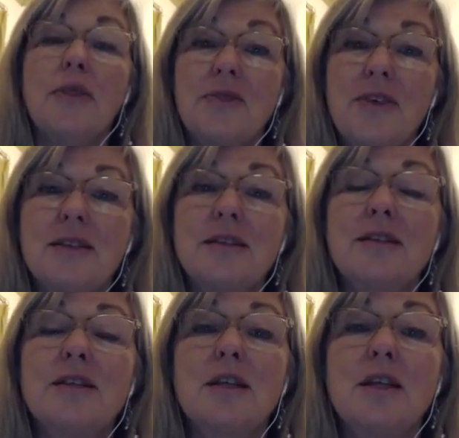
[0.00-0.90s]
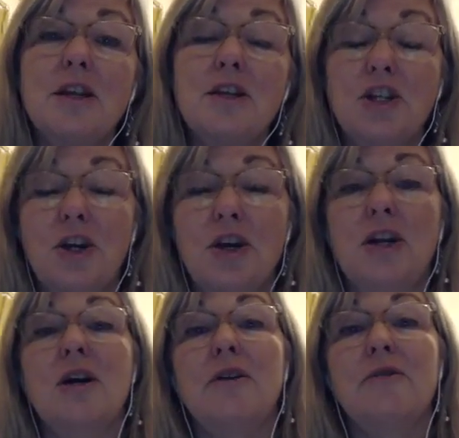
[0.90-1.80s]
This is the
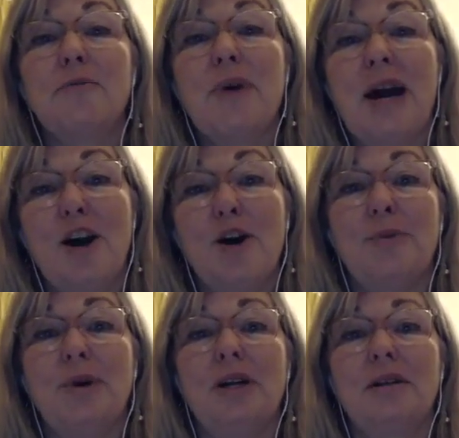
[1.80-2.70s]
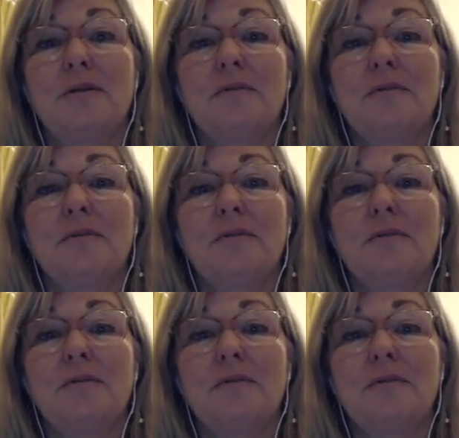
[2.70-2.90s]
journey of empowerment.